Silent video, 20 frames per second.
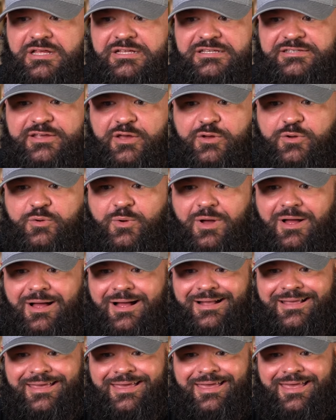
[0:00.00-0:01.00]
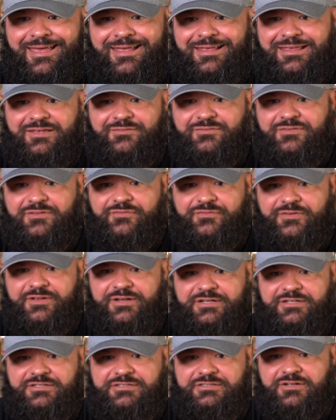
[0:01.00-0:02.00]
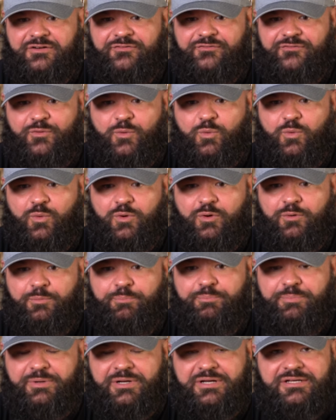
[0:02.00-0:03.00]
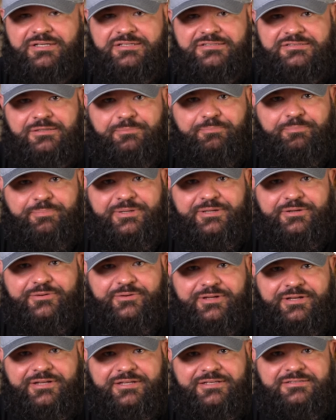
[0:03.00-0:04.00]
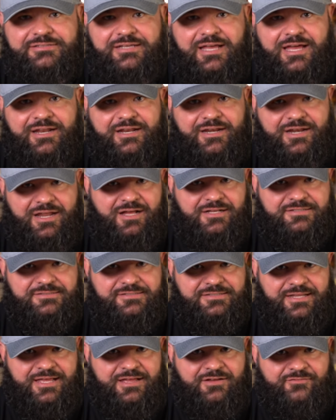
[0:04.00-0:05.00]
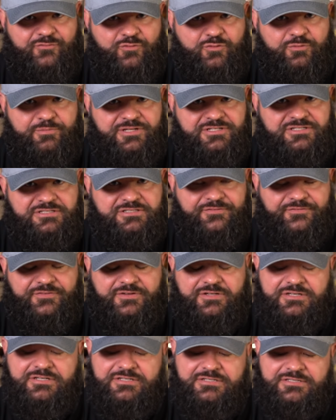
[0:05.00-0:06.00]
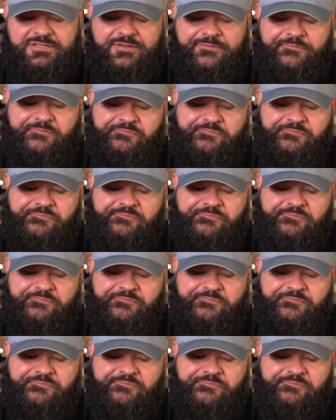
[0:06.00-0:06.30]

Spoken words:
So I can't give the finish a 4 because the bitteriness kind of knocks it down for me just a fuzz.